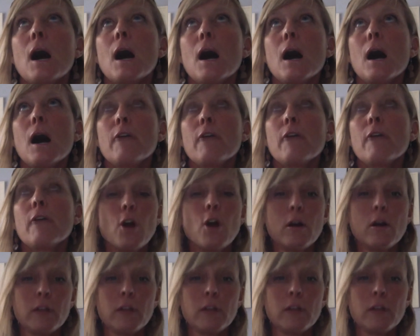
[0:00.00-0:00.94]

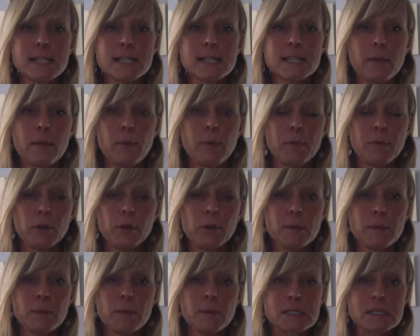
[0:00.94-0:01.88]
like I said, I've been building a
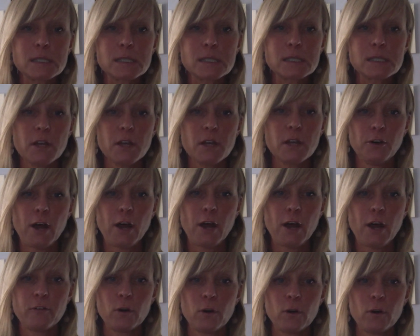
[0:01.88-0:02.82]
business on the internet
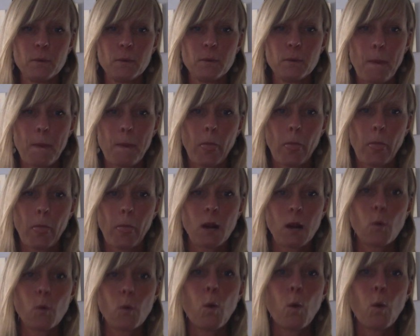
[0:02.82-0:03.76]
for a
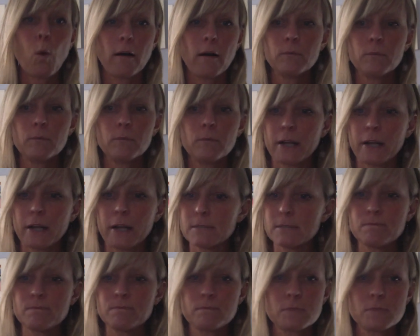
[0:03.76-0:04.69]
while,
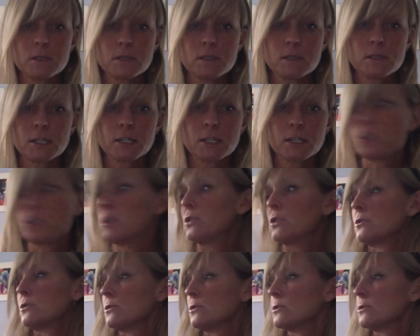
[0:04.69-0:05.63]
6
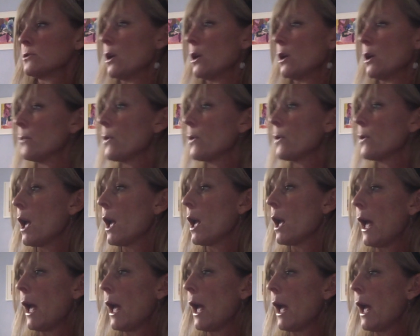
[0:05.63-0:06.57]
years or so.
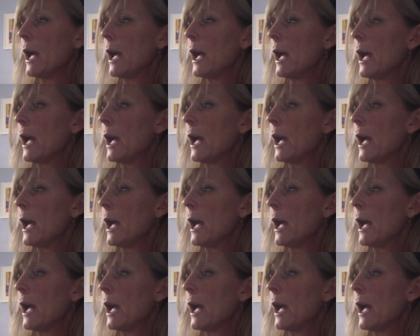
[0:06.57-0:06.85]
And